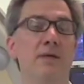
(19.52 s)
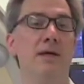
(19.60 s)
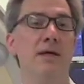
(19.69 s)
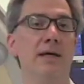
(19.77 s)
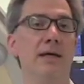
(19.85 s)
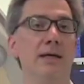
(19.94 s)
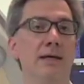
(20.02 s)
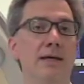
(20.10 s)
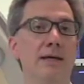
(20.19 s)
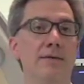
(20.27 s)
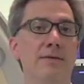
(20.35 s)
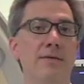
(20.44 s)
And
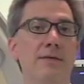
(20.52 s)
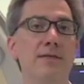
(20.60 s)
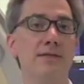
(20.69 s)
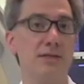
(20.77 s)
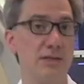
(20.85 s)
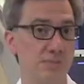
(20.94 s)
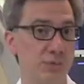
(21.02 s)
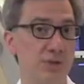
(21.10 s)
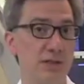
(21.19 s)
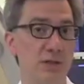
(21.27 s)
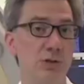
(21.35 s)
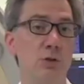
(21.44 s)
uh, this is a
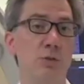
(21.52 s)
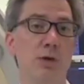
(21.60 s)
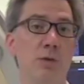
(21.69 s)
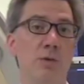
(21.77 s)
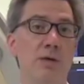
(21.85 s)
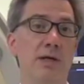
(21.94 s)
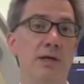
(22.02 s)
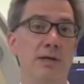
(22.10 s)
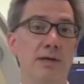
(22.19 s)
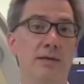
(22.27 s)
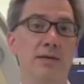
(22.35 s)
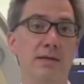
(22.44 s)
procedure where we
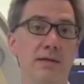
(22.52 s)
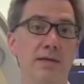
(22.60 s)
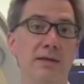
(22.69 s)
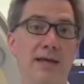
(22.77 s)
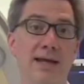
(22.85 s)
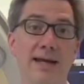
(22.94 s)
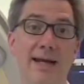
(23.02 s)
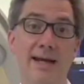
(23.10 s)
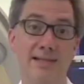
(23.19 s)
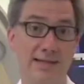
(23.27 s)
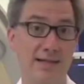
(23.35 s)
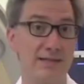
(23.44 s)
uh, gain
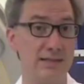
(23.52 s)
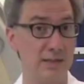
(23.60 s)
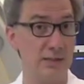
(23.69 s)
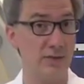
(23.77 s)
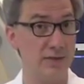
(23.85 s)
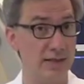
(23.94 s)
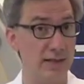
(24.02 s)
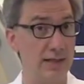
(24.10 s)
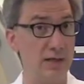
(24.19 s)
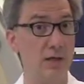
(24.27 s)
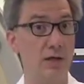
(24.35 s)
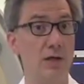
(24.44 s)
access into
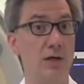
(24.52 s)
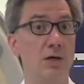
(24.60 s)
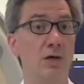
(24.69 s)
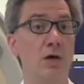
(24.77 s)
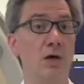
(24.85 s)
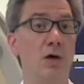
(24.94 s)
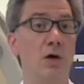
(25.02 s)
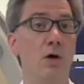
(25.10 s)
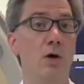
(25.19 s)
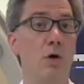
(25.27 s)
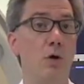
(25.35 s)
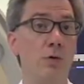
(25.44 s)
the
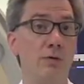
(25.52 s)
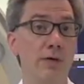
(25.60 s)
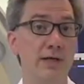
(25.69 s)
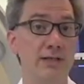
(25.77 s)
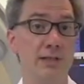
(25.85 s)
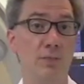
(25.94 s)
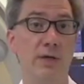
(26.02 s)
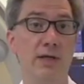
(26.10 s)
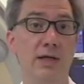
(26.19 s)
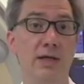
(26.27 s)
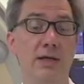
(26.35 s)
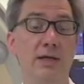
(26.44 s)
arteries and we
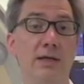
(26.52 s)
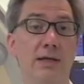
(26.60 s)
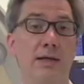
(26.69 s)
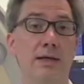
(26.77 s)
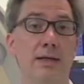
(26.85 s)
can